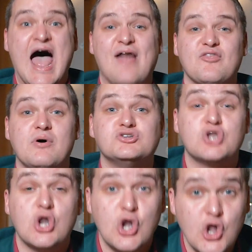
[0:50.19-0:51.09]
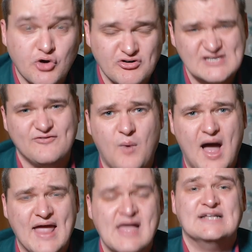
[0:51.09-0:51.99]
And the most lucrative
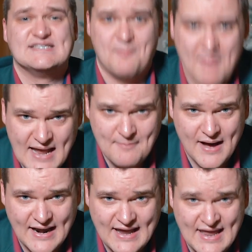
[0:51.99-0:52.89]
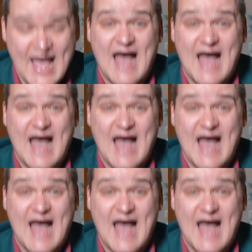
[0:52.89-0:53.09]
way to make money